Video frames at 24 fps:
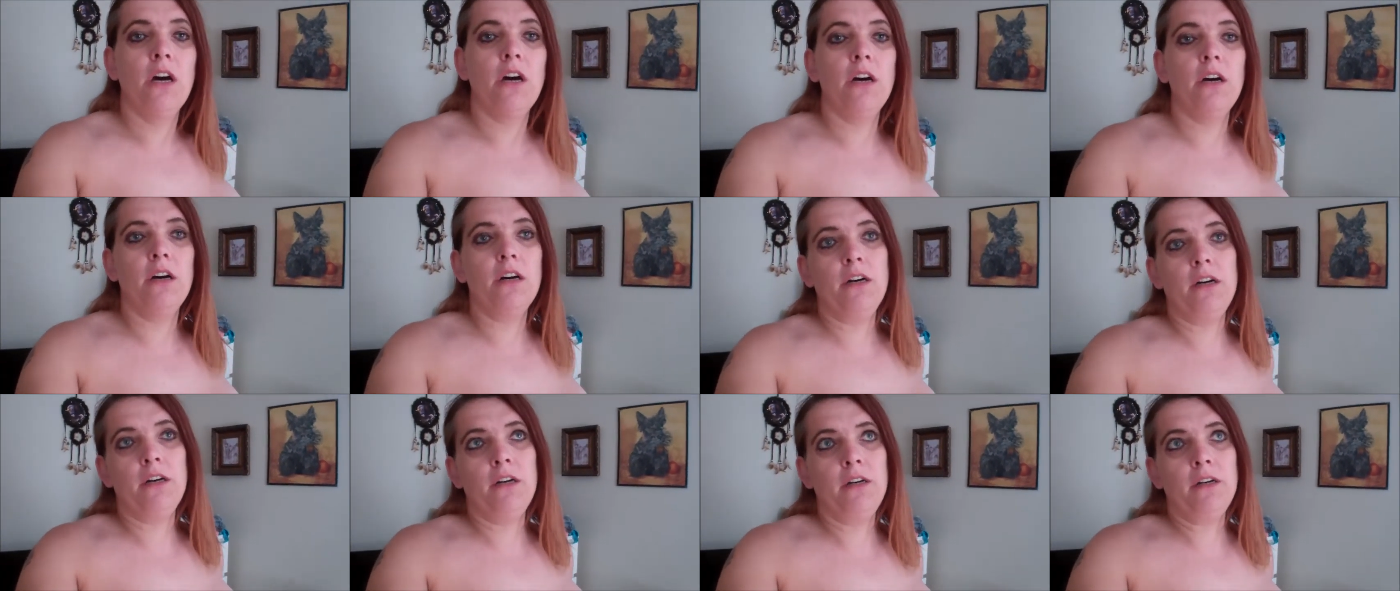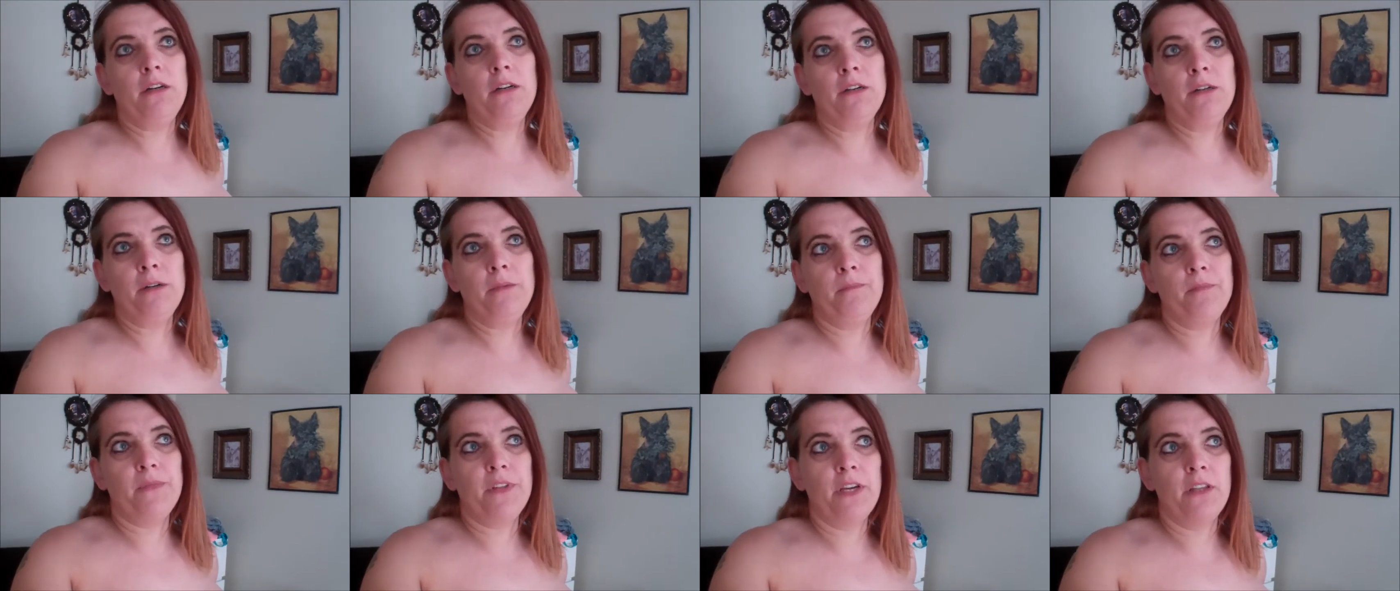
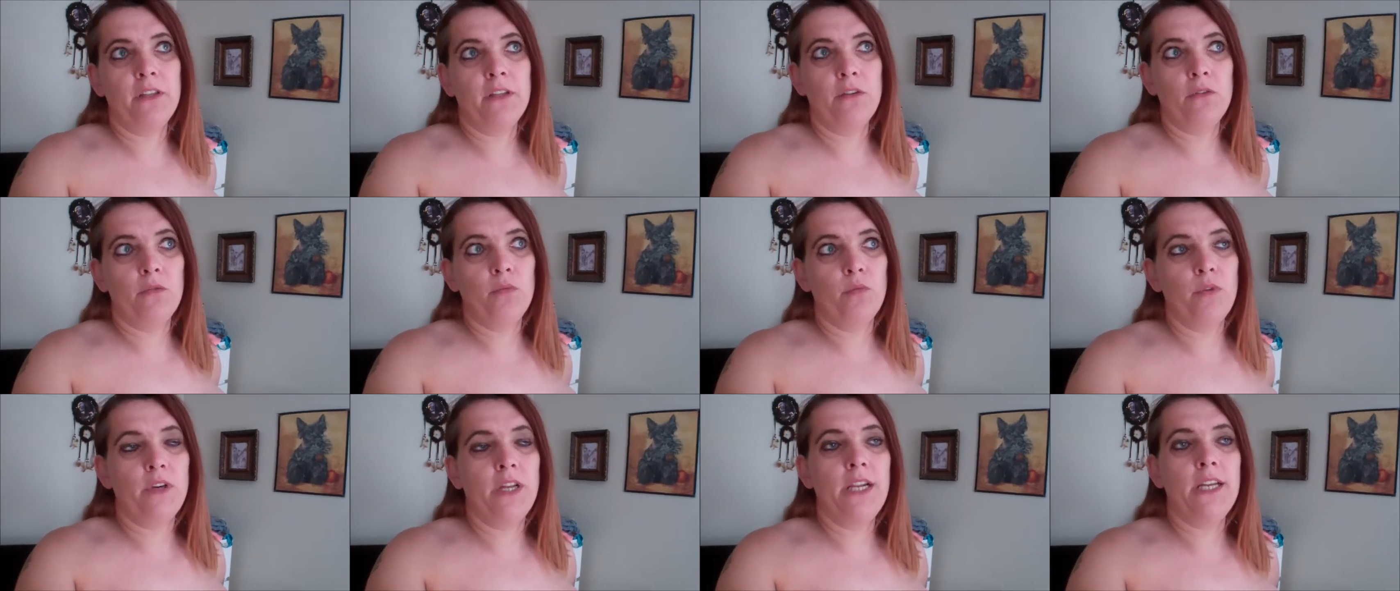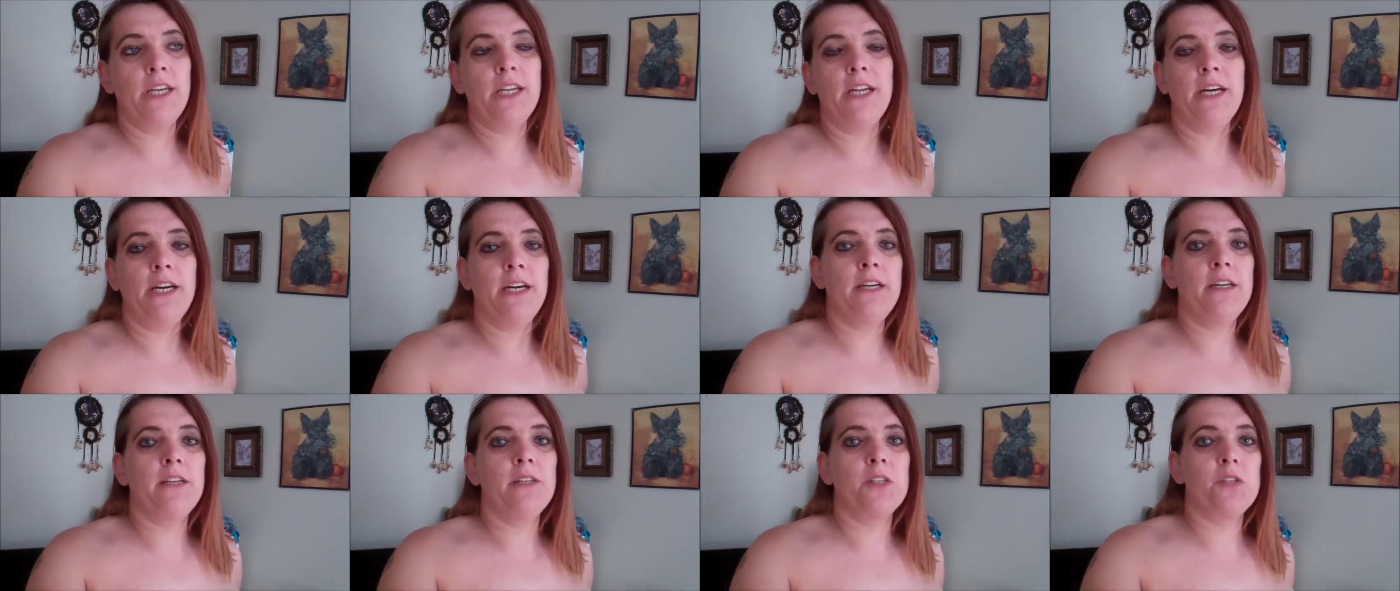uh, in a really
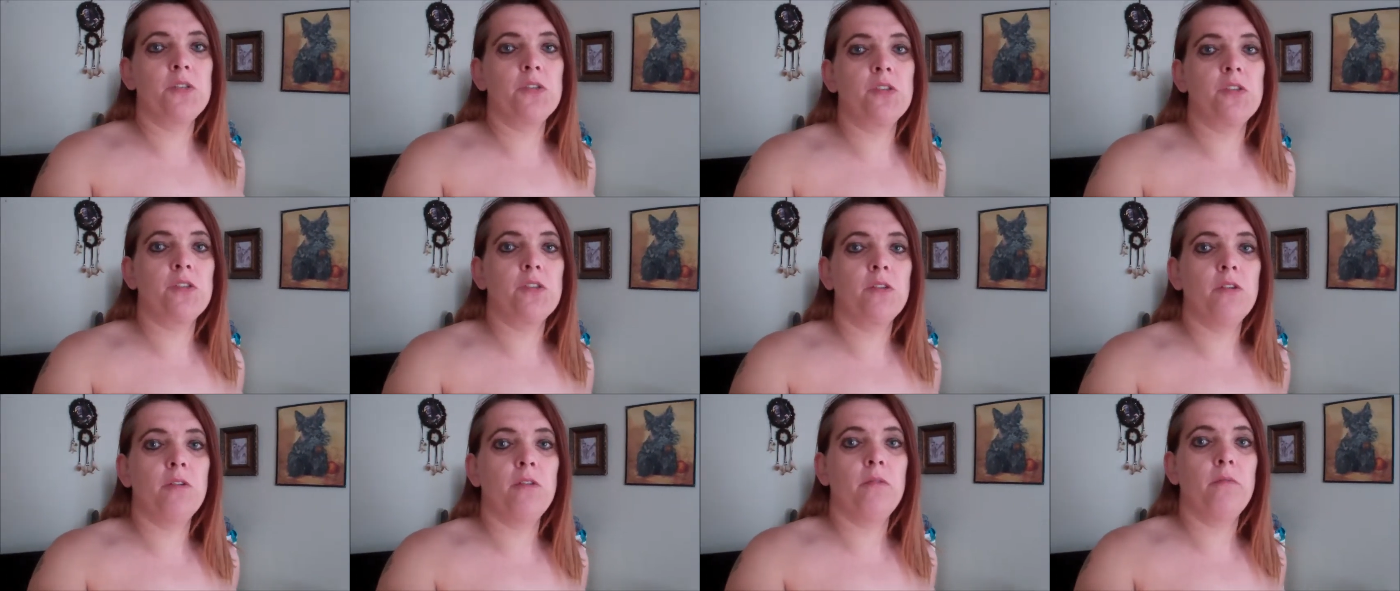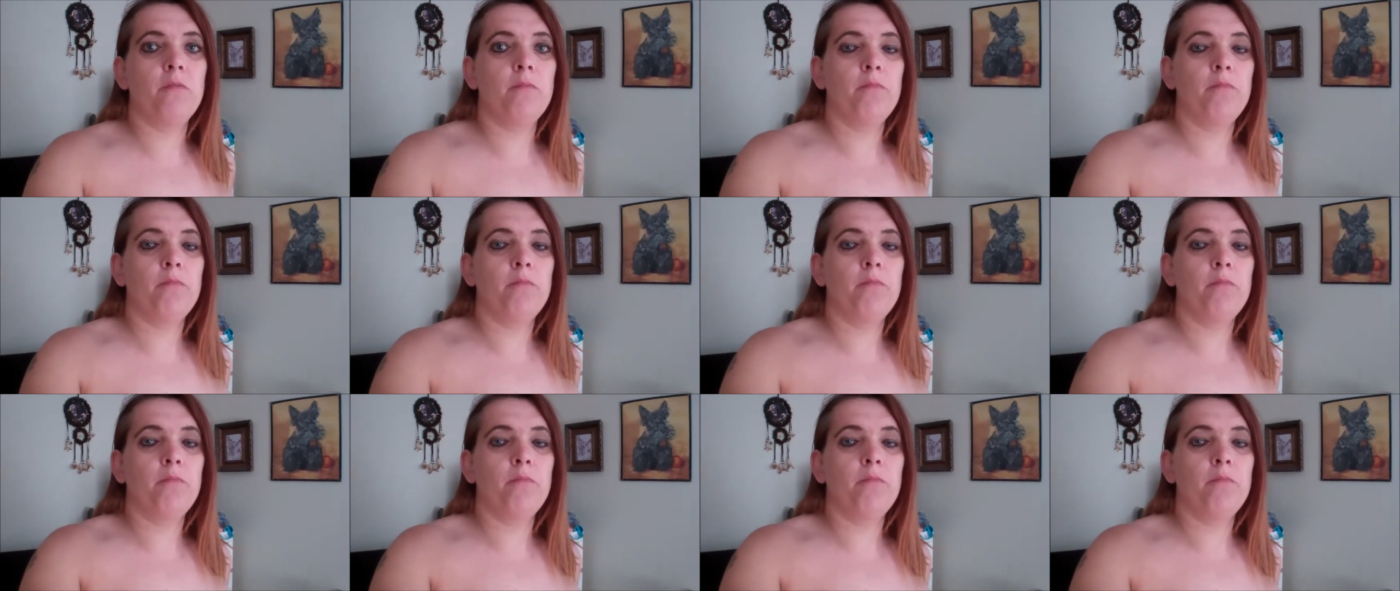nice